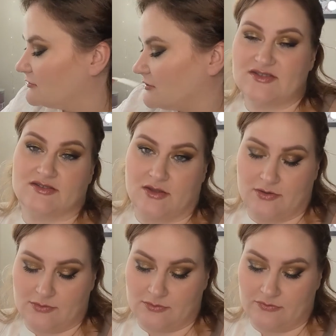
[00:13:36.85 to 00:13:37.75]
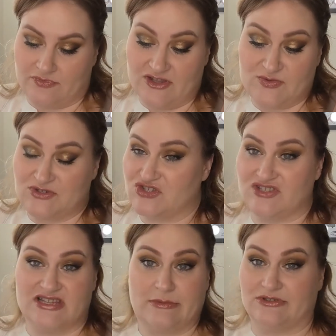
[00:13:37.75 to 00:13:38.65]
So this one is just
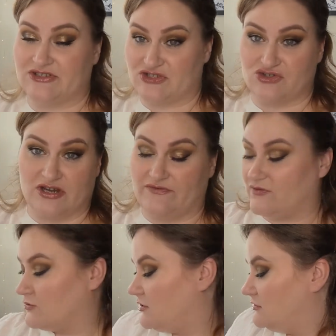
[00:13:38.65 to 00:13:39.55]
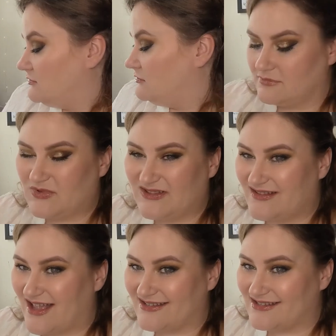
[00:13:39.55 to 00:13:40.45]
labeled as a straight floral. But
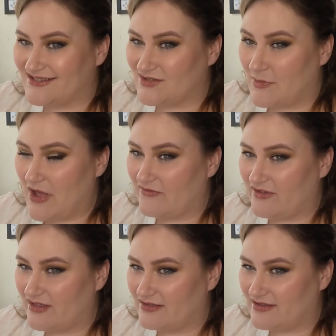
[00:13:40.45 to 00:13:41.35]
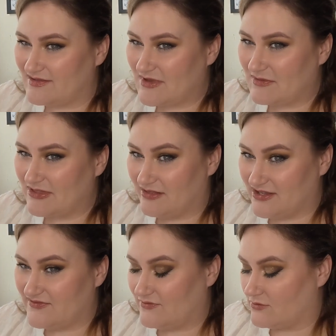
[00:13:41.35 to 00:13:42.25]
I somehow feel like this might be the
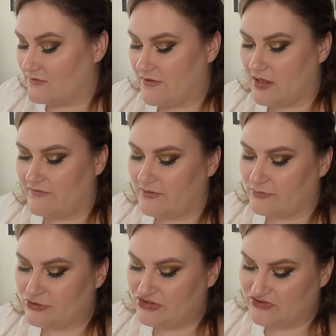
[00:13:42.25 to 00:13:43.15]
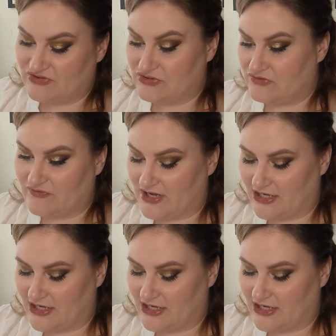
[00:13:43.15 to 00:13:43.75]
least floral of all of them, which is funny.